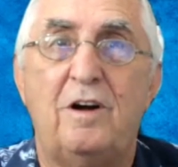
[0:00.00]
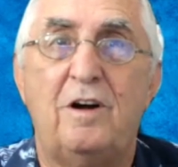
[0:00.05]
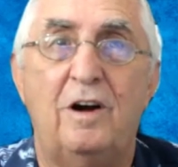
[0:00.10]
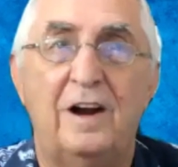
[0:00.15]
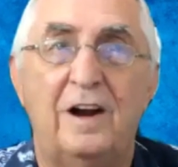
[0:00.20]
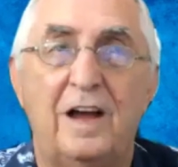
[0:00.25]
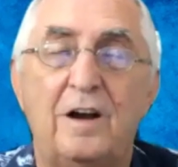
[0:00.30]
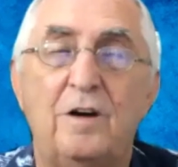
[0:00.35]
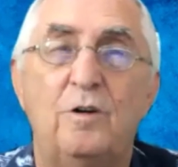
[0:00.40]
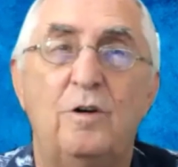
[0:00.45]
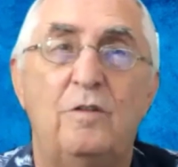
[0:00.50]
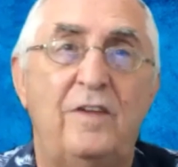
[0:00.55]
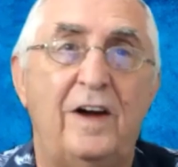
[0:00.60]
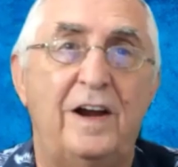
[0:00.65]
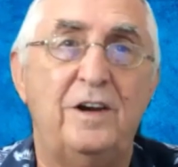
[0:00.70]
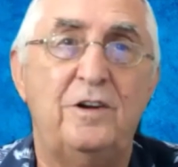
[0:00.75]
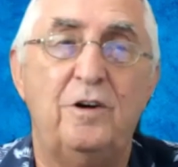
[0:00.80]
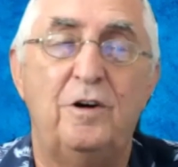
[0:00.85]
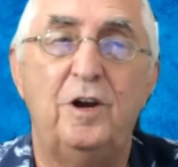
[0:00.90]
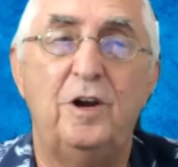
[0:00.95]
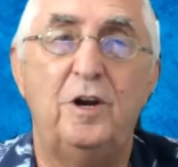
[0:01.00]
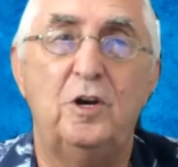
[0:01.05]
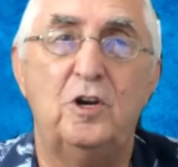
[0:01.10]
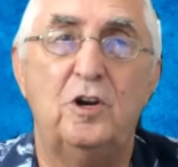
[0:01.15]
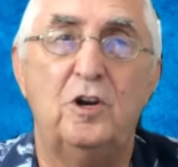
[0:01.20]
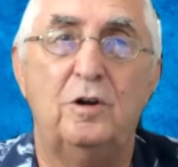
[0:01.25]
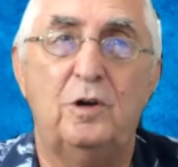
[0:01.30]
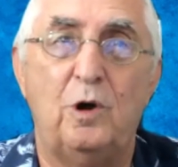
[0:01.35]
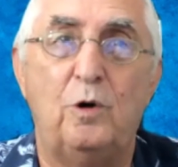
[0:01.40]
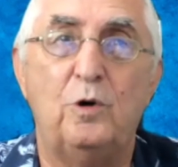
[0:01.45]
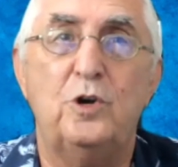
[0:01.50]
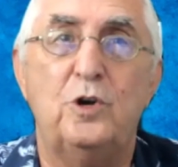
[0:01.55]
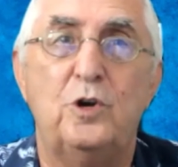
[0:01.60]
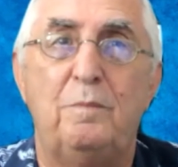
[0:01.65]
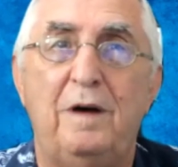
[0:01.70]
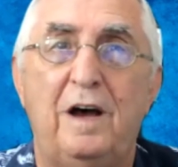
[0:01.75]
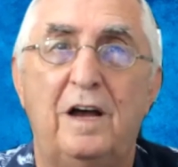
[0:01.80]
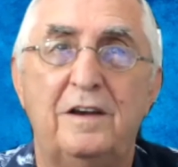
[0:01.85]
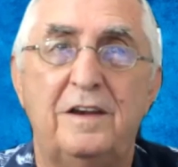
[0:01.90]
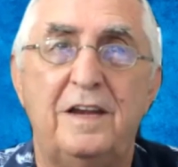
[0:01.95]
card. I don't know if I told you
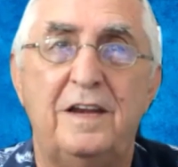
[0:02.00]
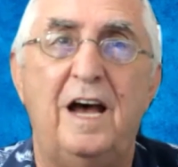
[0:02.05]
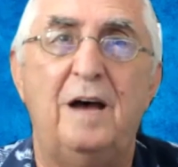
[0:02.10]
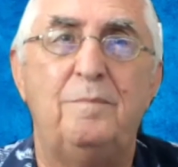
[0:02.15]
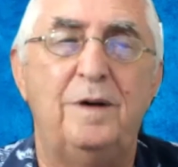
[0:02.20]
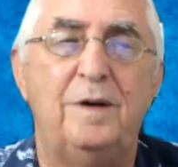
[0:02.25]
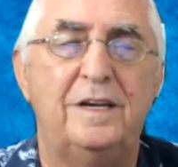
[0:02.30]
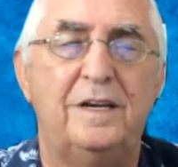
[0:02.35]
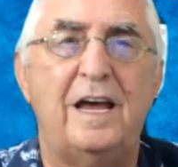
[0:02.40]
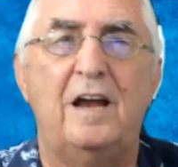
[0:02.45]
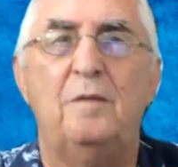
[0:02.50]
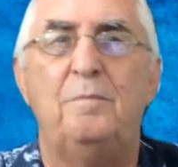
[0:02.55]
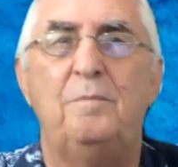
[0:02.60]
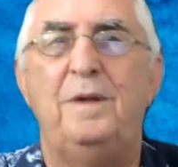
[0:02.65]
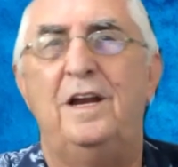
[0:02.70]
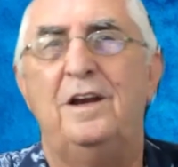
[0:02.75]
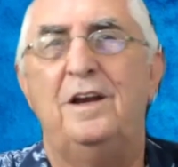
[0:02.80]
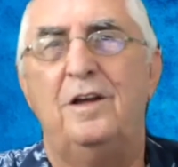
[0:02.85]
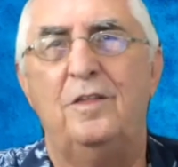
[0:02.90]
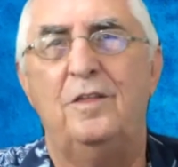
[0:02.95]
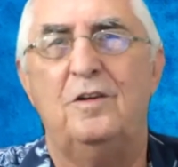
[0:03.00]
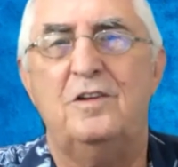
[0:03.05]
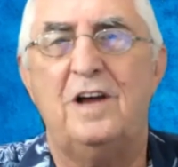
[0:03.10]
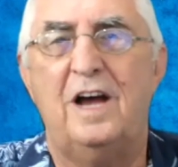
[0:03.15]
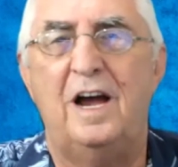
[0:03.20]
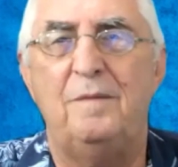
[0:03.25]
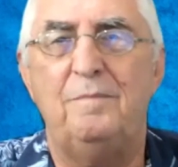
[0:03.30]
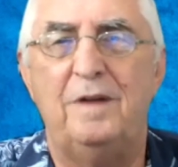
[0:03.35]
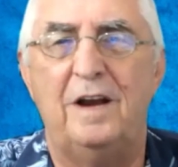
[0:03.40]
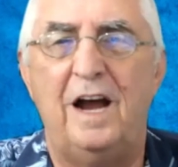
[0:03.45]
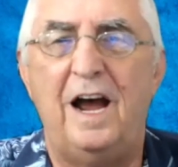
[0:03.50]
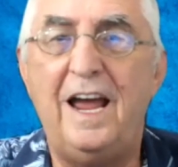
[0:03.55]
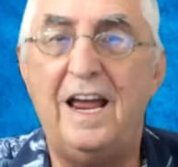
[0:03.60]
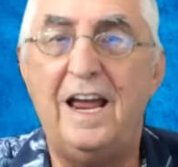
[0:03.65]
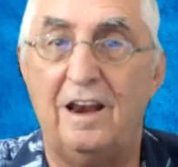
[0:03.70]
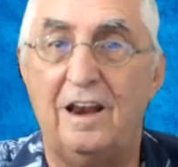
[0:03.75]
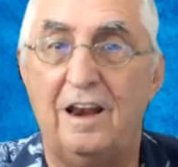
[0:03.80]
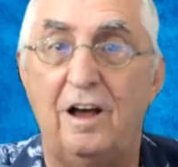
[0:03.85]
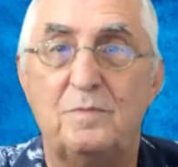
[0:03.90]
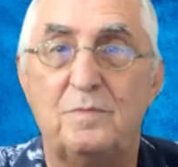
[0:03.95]
about that, but that'll be another time. But I had
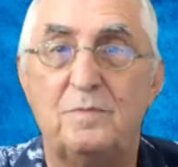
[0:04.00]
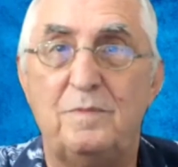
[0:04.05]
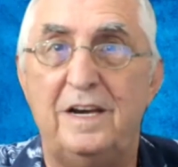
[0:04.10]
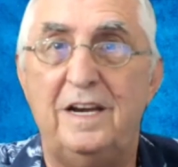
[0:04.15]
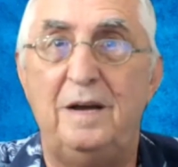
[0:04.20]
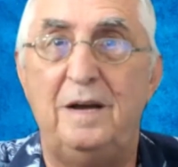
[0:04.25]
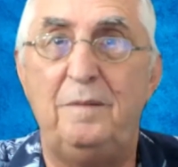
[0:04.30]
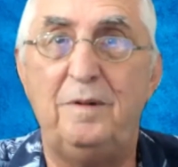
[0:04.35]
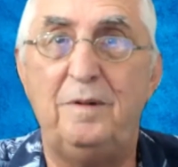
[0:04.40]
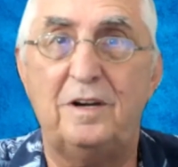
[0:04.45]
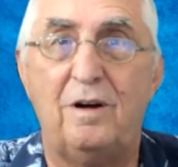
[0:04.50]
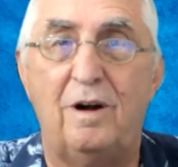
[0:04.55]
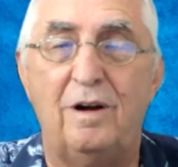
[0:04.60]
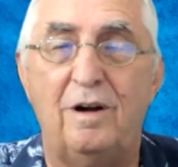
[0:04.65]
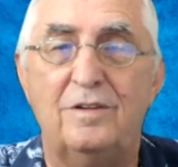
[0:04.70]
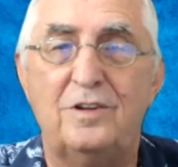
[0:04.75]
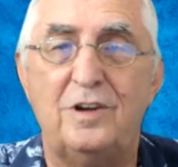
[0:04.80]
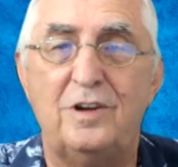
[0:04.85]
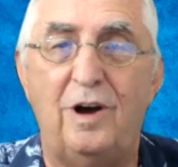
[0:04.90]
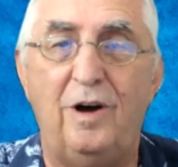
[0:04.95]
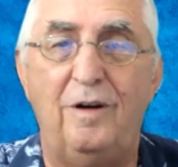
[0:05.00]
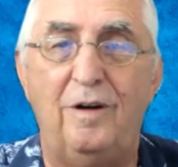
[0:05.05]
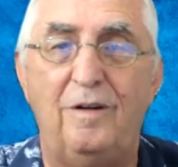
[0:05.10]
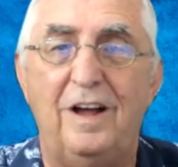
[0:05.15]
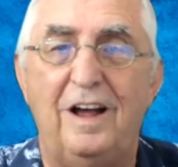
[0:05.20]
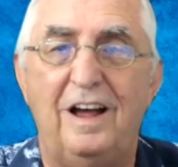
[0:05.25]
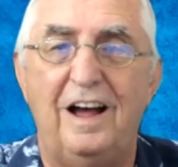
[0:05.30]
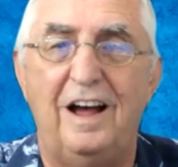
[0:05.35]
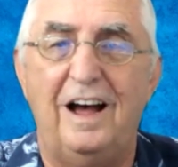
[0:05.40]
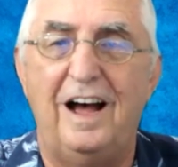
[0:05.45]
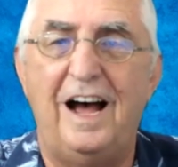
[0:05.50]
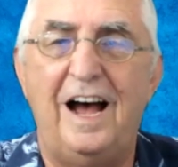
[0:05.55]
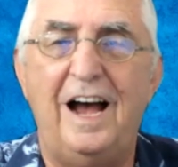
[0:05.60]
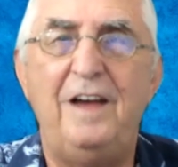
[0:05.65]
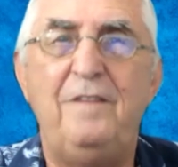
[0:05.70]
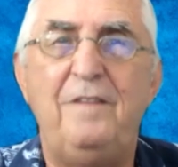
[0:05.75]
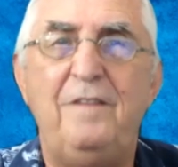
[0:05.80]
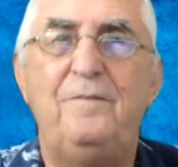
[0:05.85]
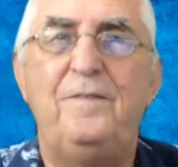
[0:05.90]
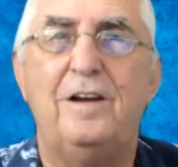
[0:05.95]
lost my debit card. So I
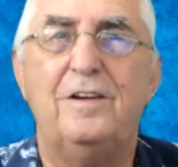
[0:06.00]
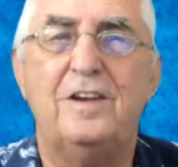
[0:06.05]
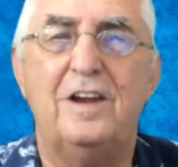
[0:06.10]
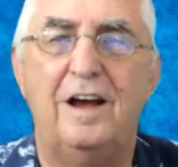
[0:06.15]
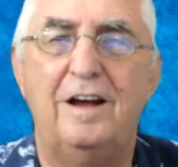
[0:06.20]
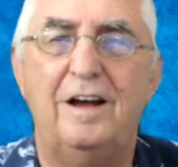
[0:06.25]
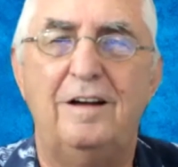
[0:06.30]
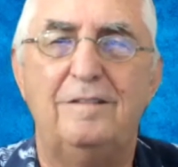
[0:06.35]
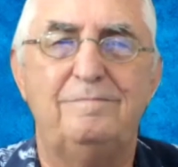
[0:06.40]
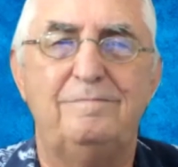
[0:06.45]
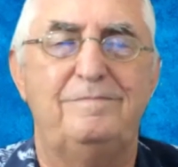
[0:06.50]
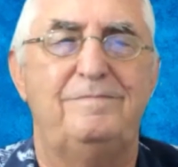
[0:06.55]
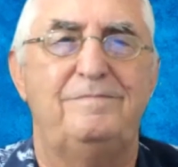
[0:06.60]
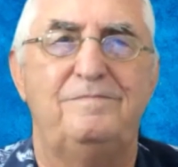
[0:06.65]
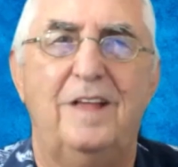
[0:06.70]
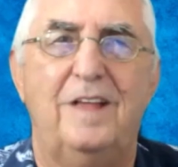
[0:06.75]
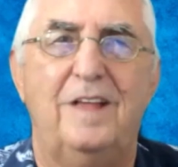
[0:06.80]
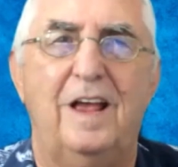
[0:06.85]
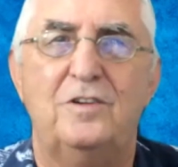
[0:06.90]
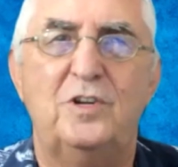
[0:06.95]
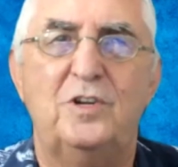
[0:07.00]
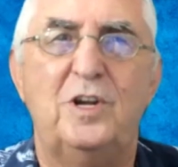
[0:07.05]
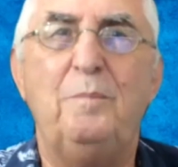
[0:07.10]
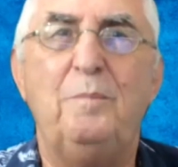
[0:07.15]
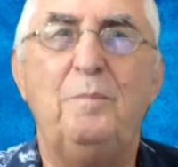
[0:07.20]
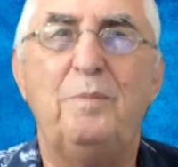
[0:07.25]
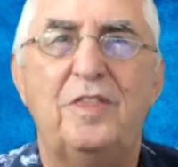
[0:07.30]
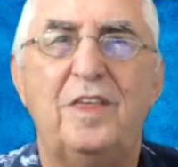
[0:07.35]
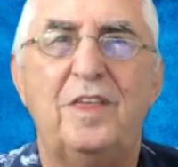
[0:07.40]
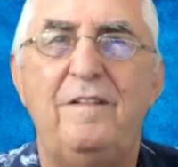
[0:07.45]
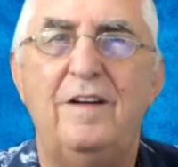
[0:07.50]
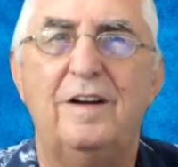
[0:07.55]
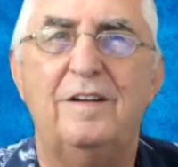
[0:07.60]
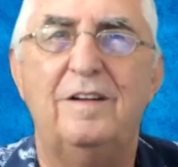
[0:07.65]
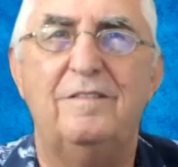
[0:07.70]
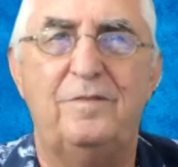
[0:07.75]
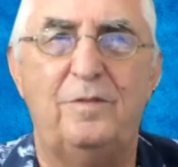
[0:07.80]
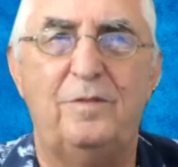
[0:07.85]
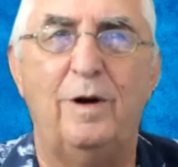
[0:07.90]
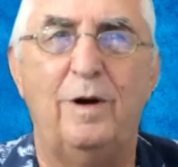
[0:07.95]
felt a sympathy
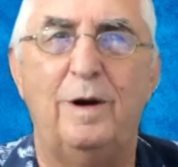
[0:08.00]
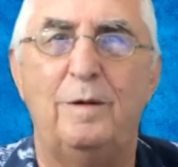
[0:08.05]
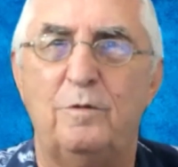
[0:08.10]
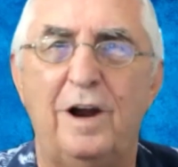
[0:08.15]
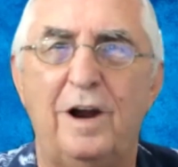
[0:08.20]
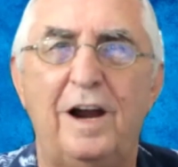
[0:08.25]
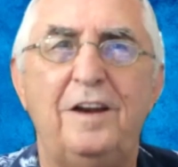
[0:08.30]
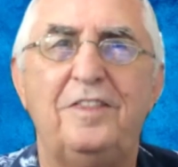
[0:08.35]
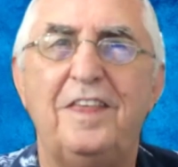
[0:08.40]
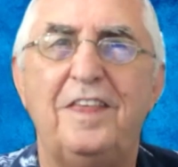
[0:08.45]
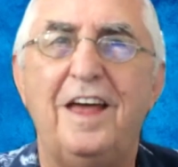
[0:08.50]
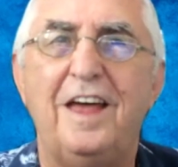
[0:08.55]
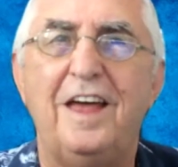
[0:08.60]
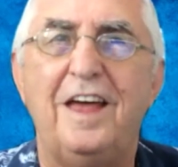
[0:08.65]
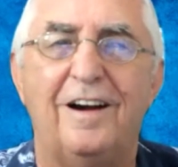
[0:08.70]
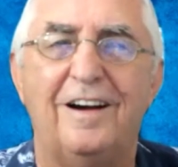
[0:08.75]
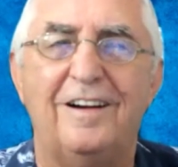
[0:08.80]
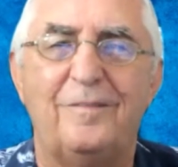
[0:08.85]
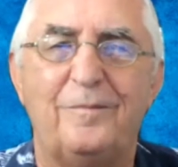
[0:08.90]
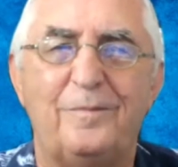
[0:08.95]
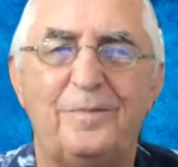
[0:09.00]
for him right there.